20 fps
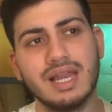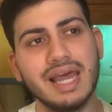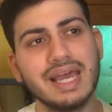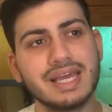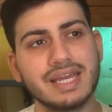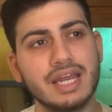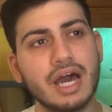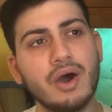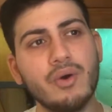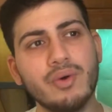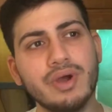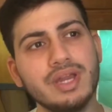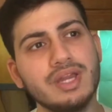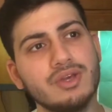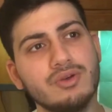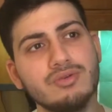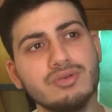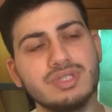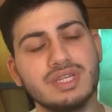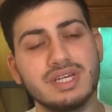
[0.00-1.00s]
like now i
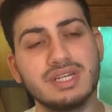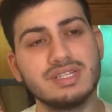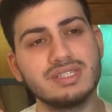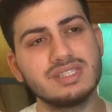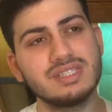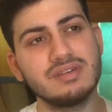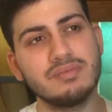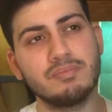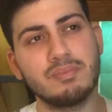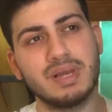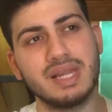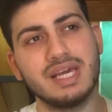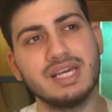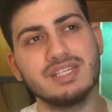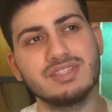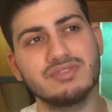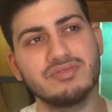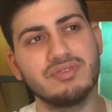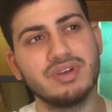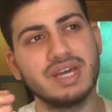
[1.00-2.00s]
knew there is a
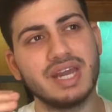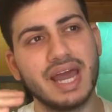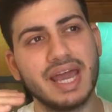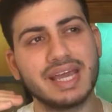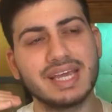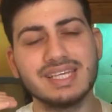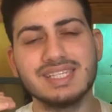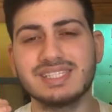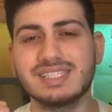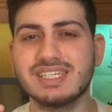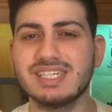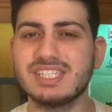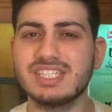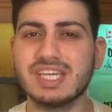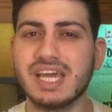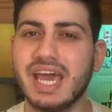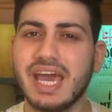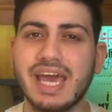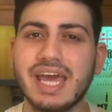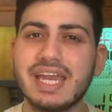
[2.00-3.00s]
place where i can search
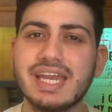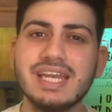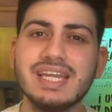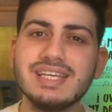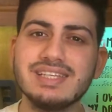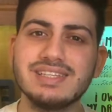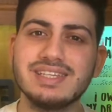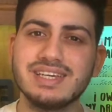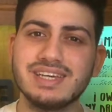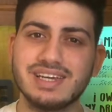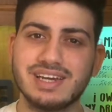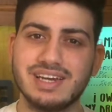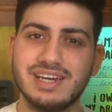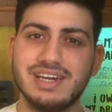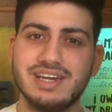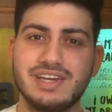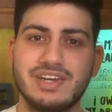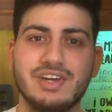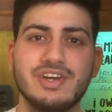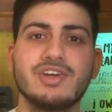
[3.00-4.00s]
anything
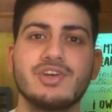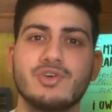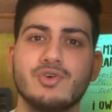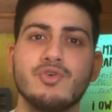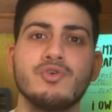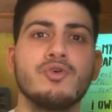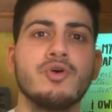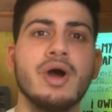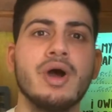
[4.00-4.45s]
related to